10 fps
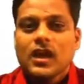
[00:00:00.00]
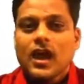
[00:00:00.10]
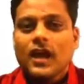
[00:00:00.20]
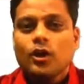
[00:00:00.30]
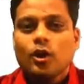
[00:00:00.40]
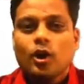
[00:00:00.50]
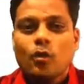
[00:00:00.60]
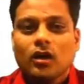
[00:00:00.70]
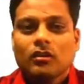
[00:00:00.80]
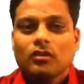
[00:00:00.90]
I don't know
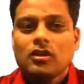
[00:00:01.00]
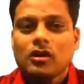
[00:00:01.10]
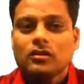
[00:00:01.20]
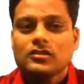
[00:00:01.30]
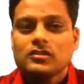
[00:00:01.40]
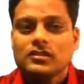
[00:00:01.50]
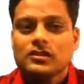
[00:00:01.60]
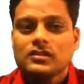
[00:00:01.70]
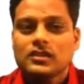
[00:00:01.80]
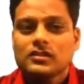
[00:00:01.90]
what thirst
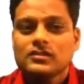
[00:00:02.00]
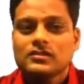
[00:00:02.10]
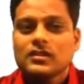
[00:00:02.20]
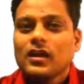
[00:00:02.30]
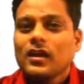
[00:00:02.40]
this is.